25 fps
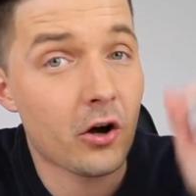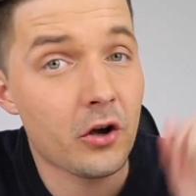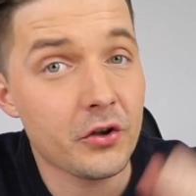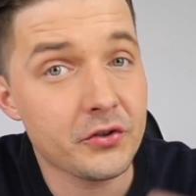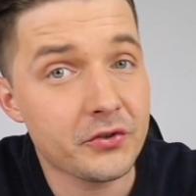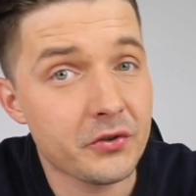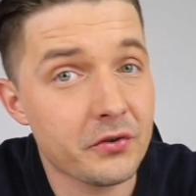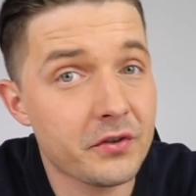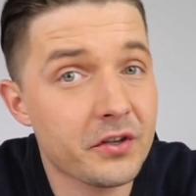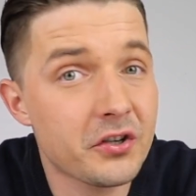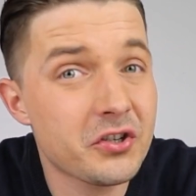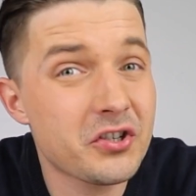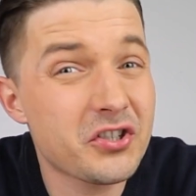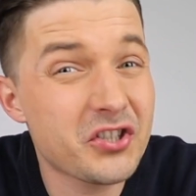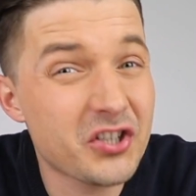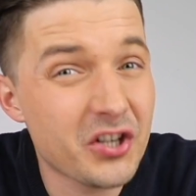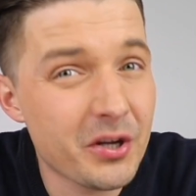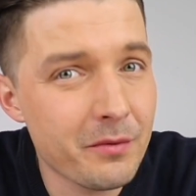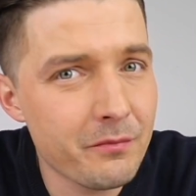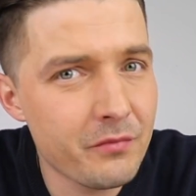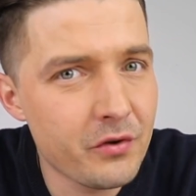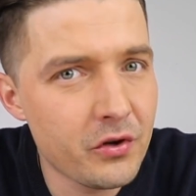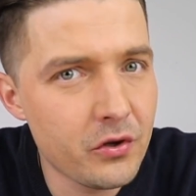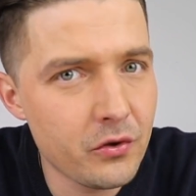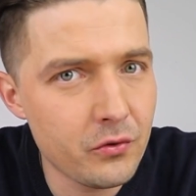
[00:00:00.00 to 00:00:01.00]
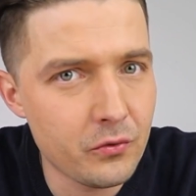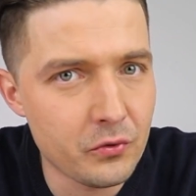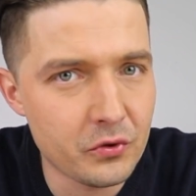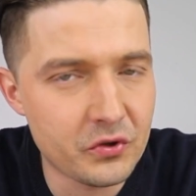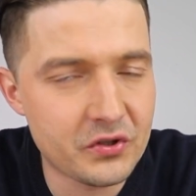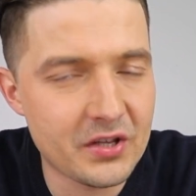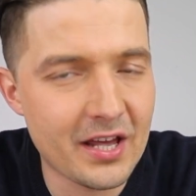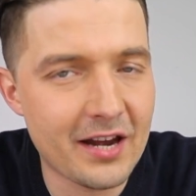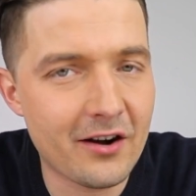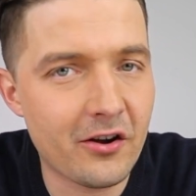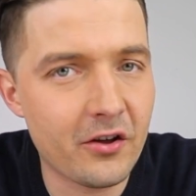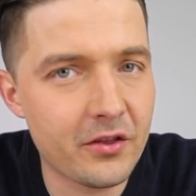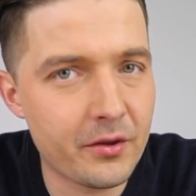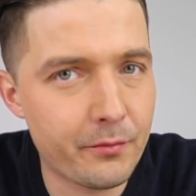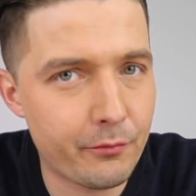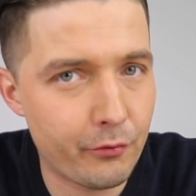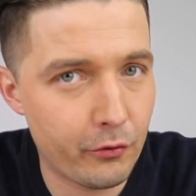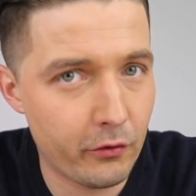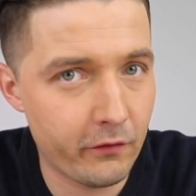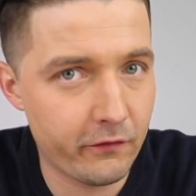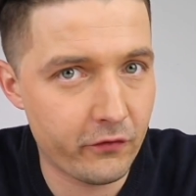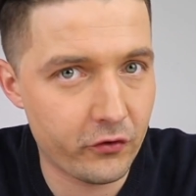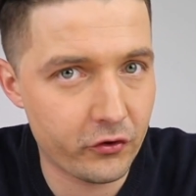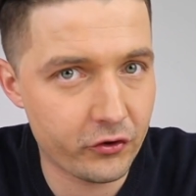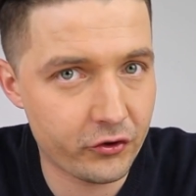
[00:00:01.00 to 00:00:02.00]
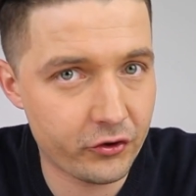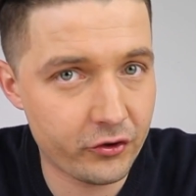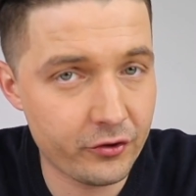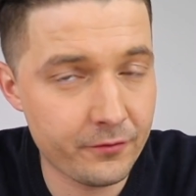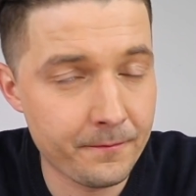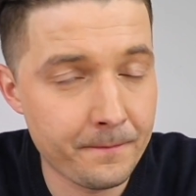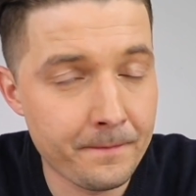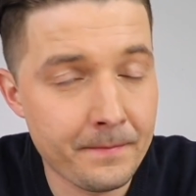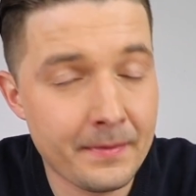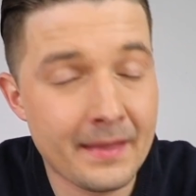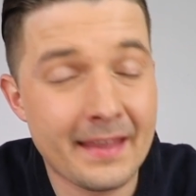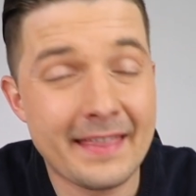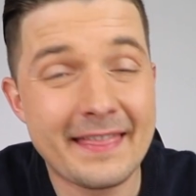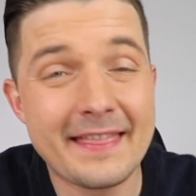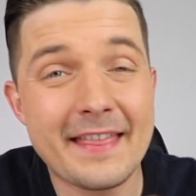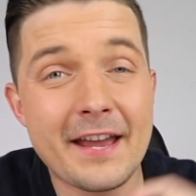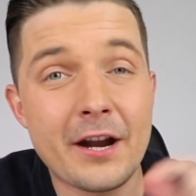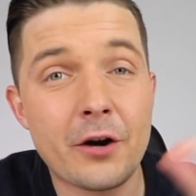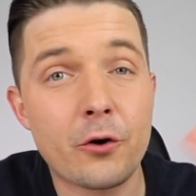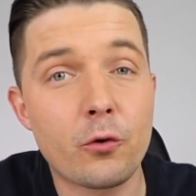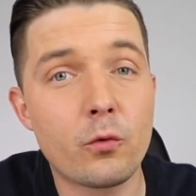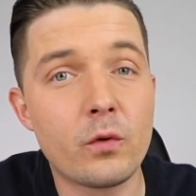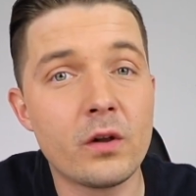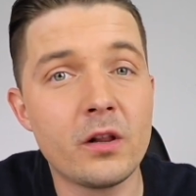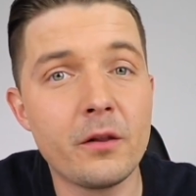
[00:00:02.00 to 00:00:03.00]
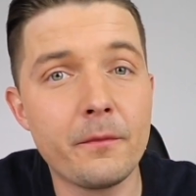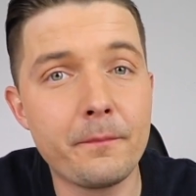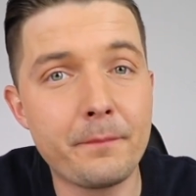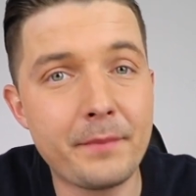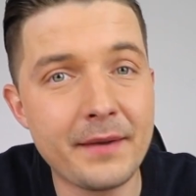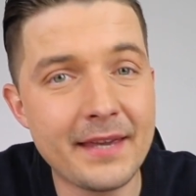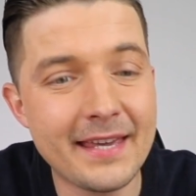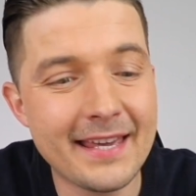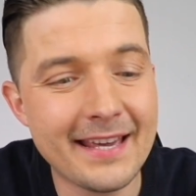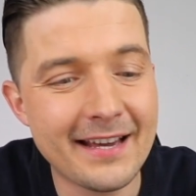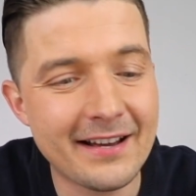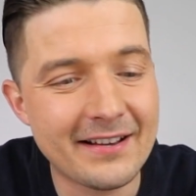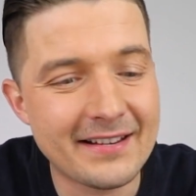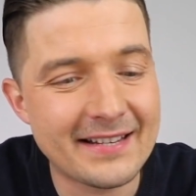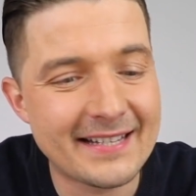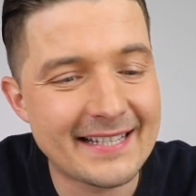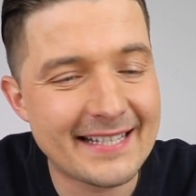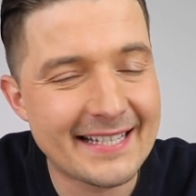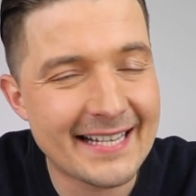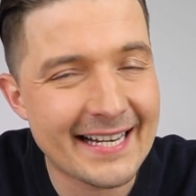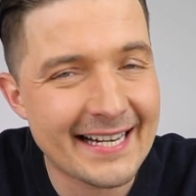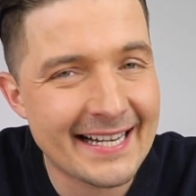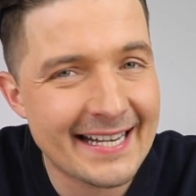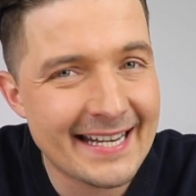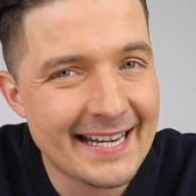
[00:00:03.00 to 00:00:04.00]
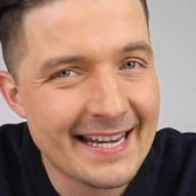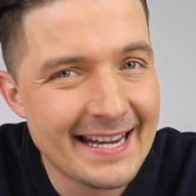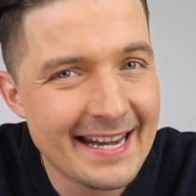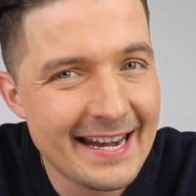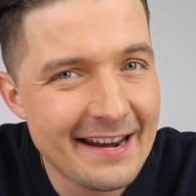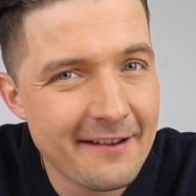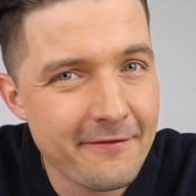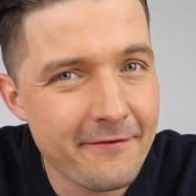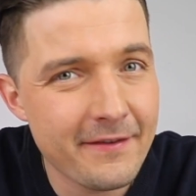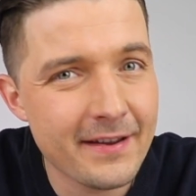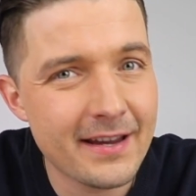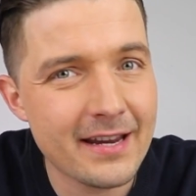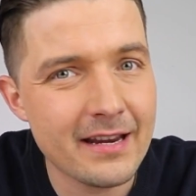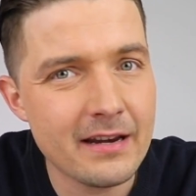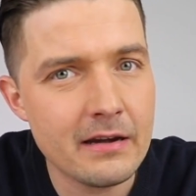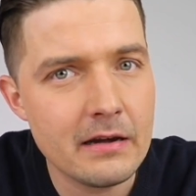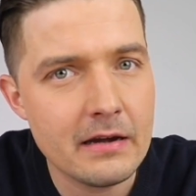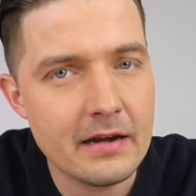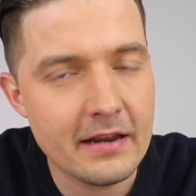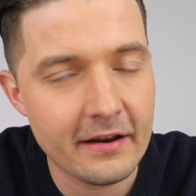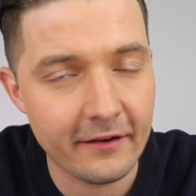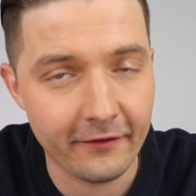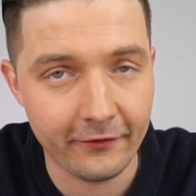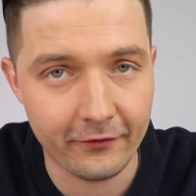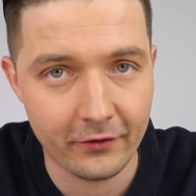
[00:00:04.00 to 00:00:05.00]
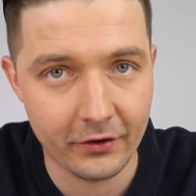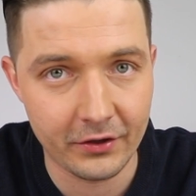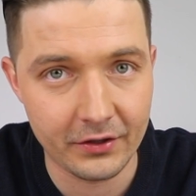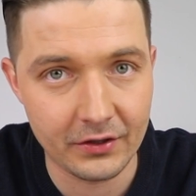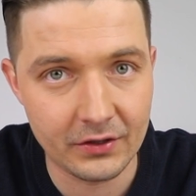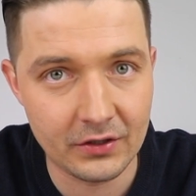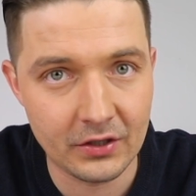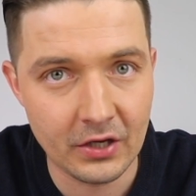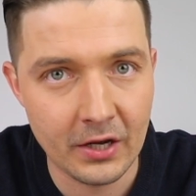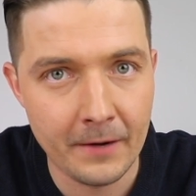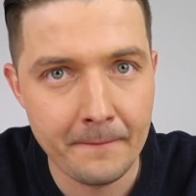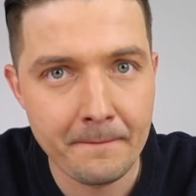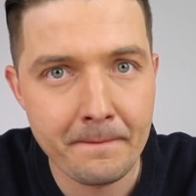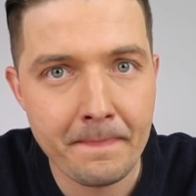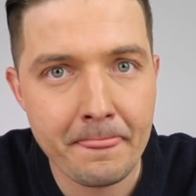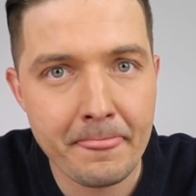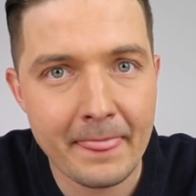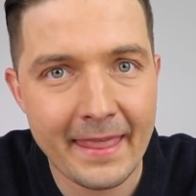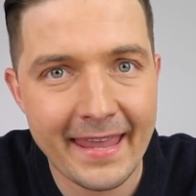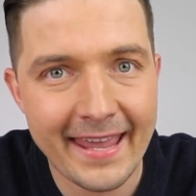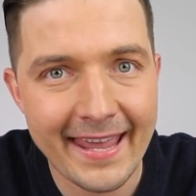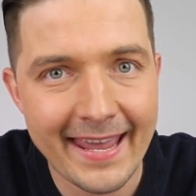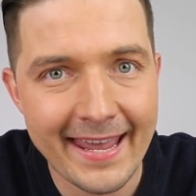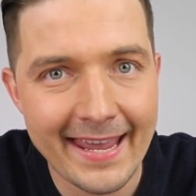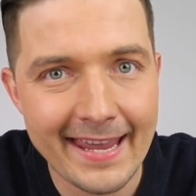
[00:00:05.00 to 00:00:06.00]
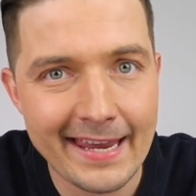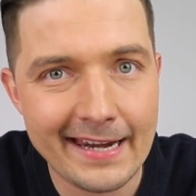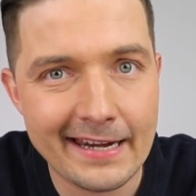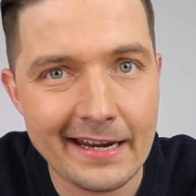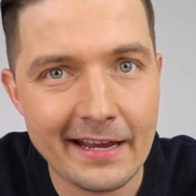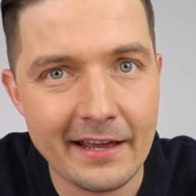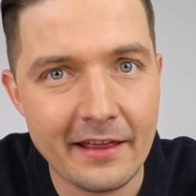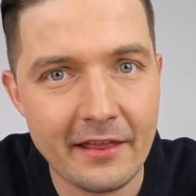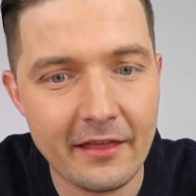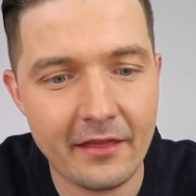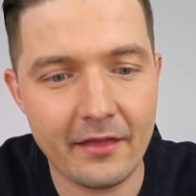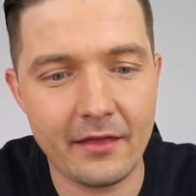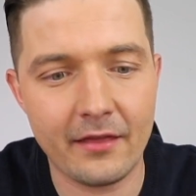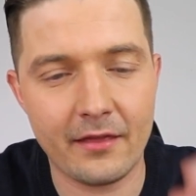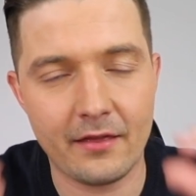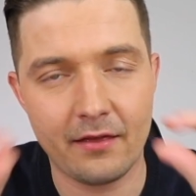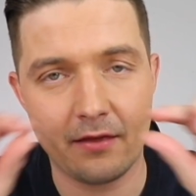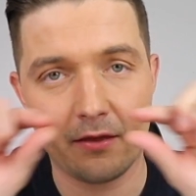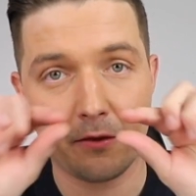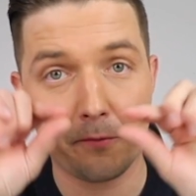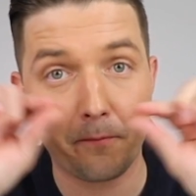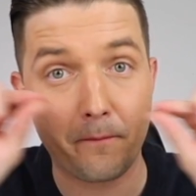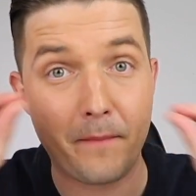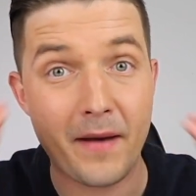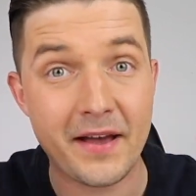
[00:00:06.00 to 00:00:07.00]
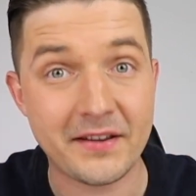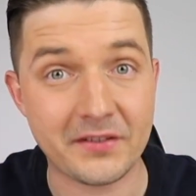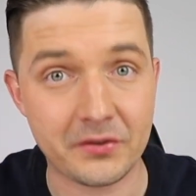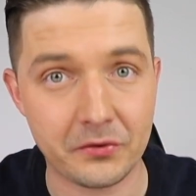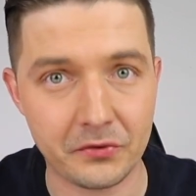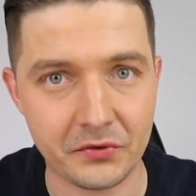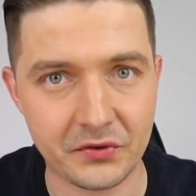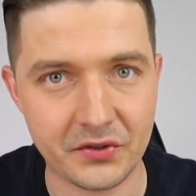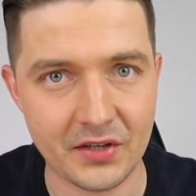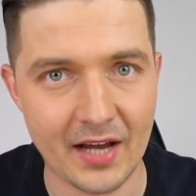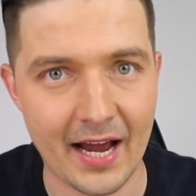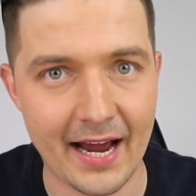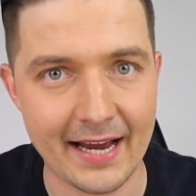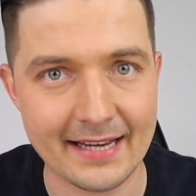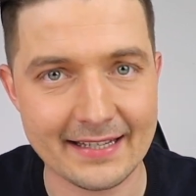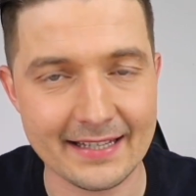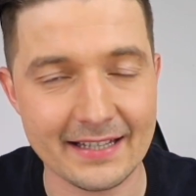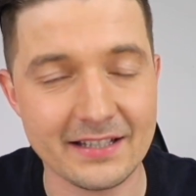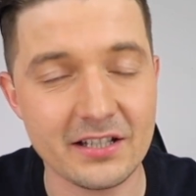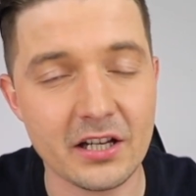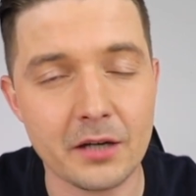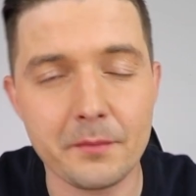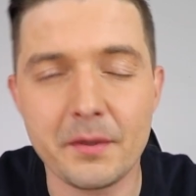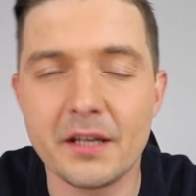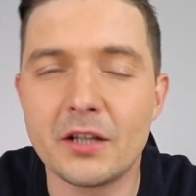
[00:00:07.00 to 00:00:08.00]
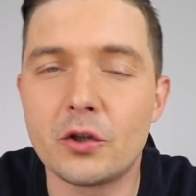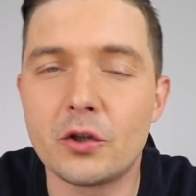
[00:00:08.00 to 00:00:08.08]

Also, there's some news that on the pro version, there will be a significant difference in the bezel size. It's going to be